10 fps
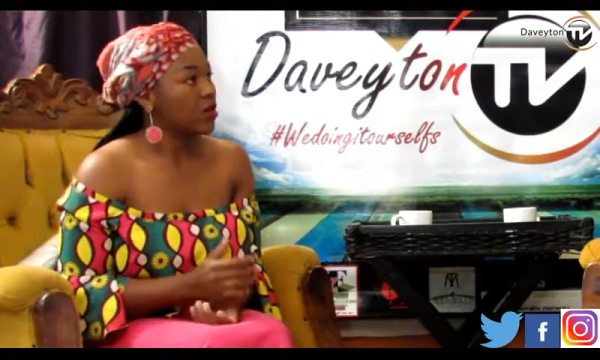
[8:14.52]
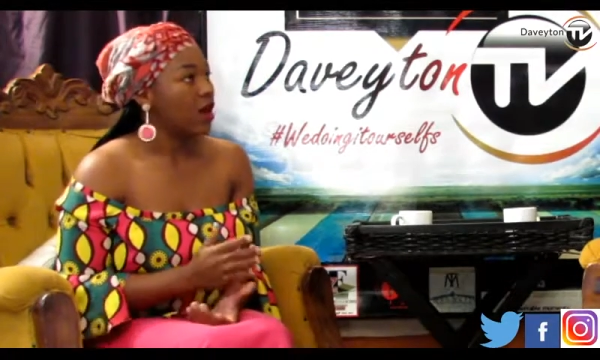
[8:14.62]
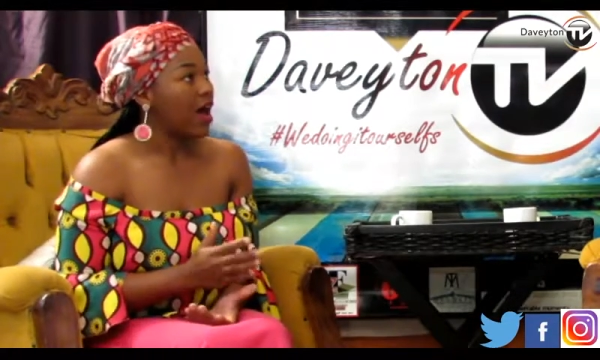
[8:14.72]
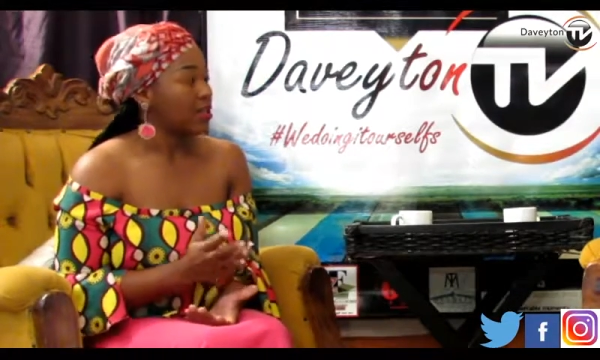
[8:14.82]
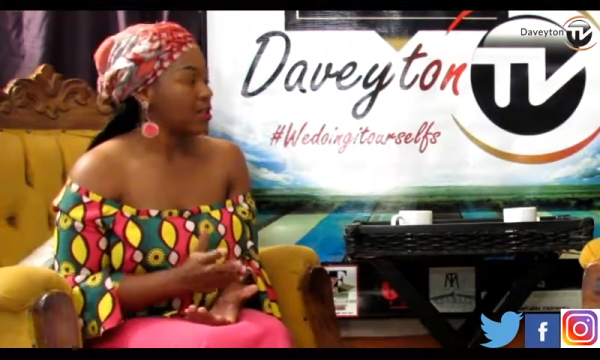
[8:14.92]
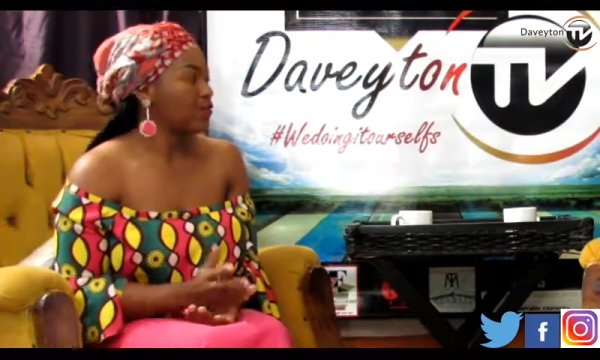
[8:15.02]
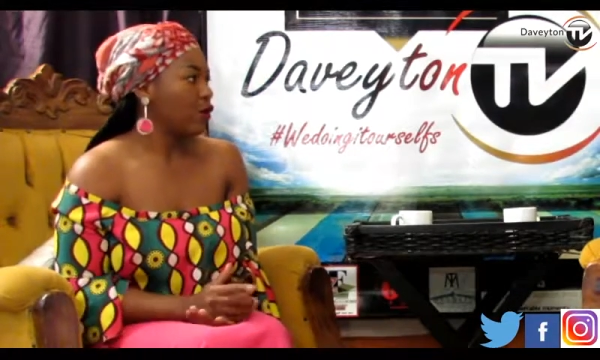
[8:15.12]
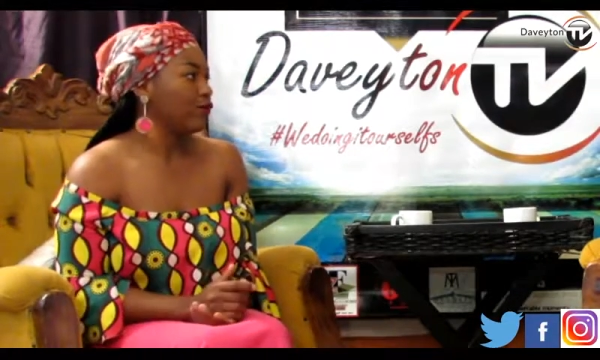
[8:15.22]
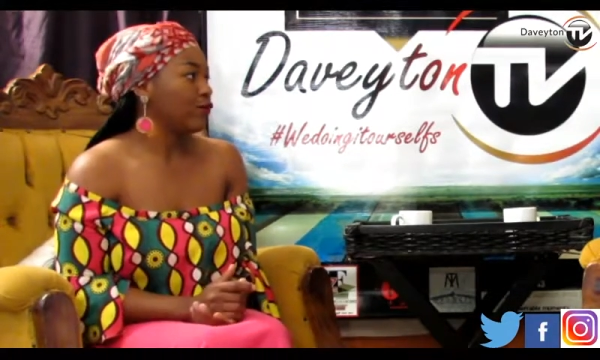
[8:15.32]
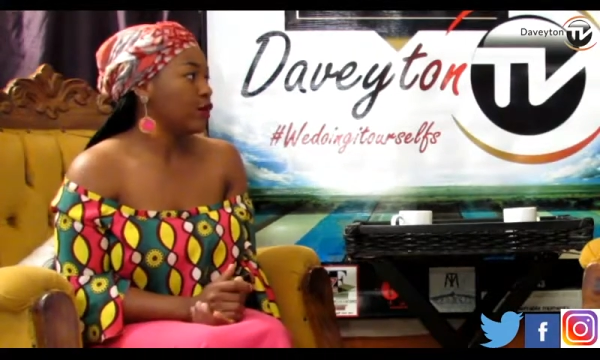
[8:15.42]
asking
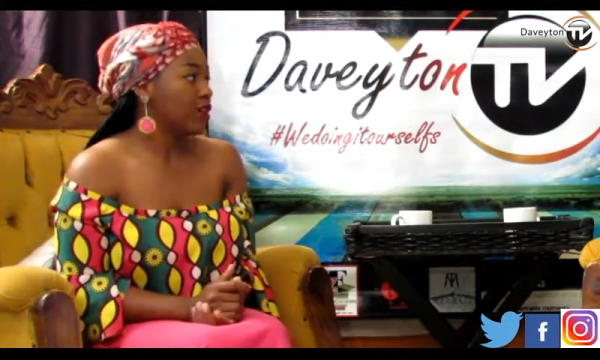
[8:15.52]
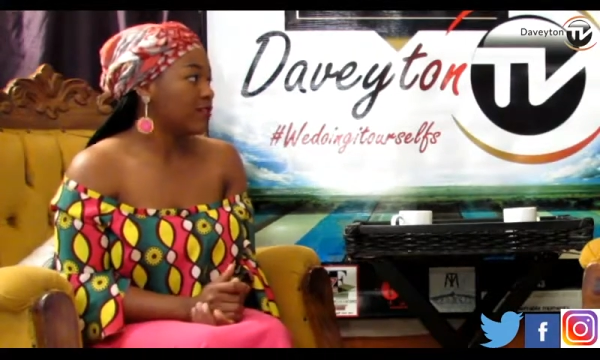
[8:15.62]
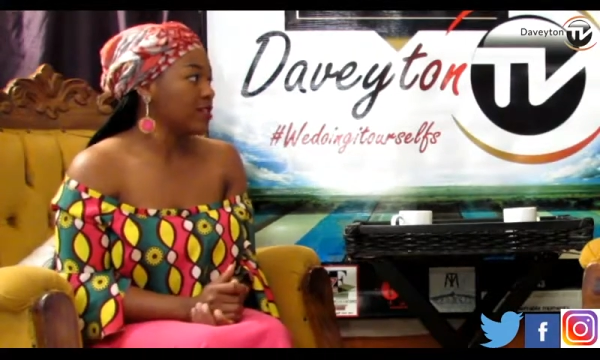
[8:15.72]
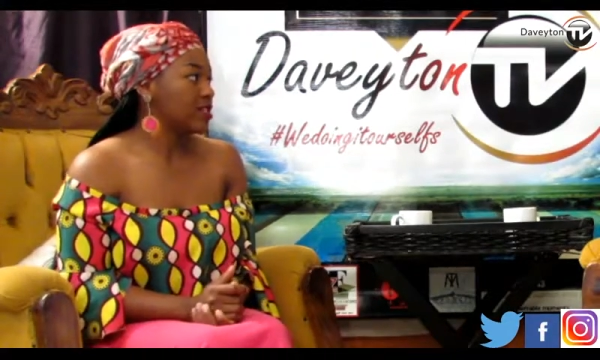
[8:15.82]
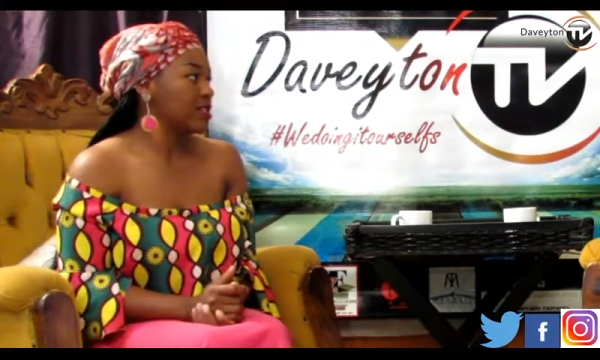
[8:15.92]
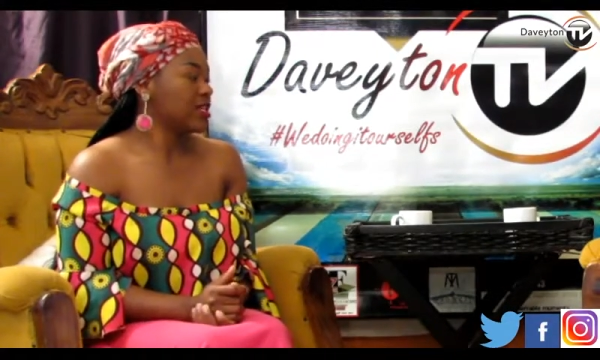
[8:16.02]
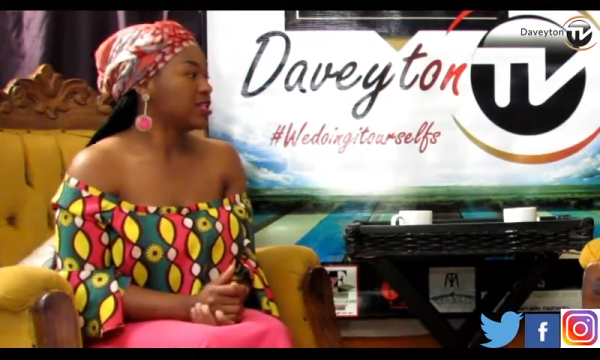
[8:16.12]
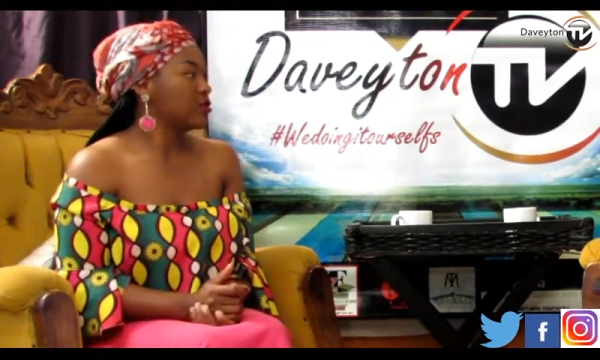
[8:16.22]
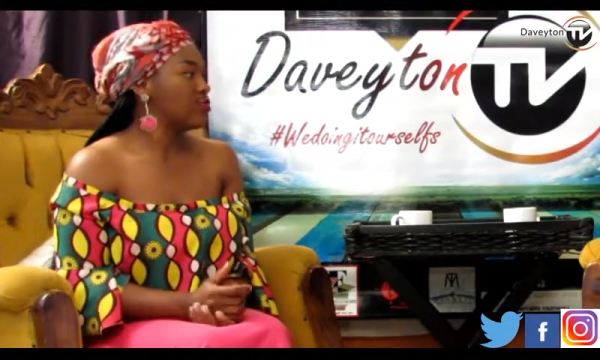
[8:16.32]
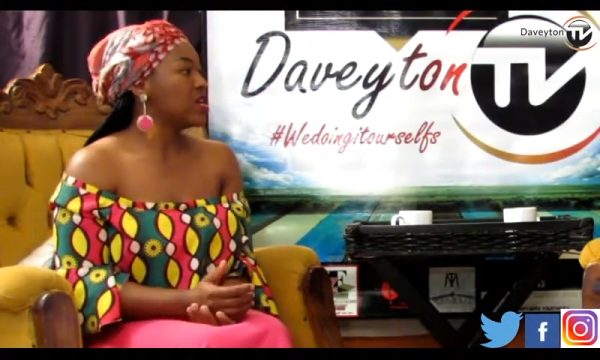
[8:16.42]
for forgiveness
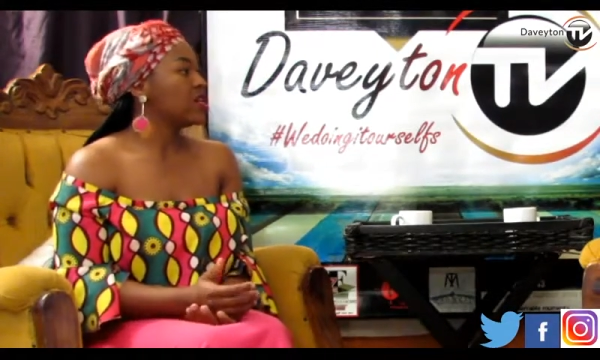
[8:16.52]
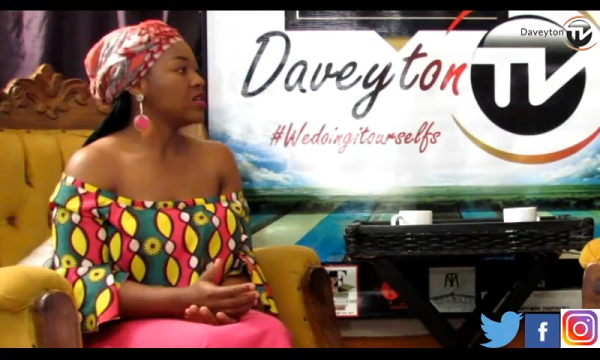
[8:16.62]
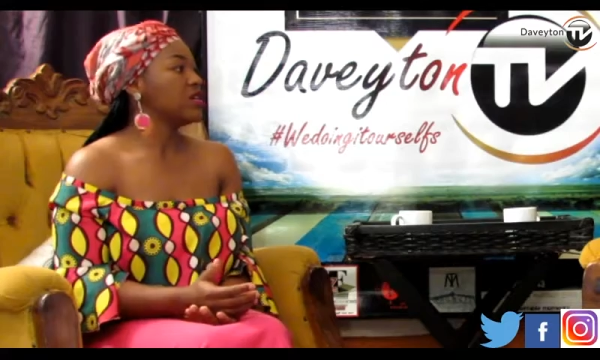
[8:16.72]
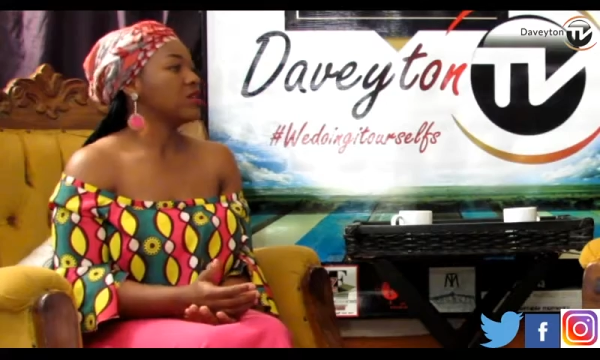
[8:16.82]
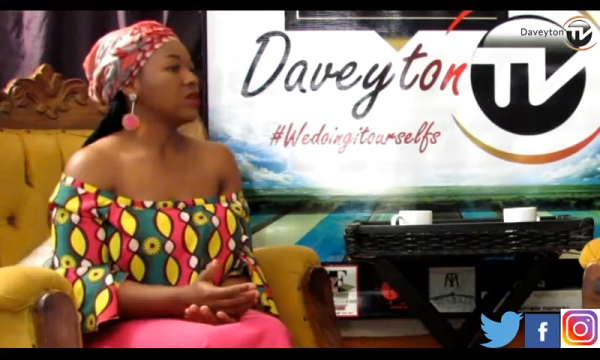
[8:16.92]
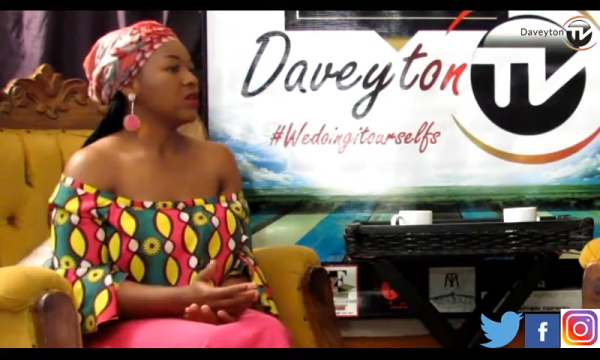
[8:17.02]
is being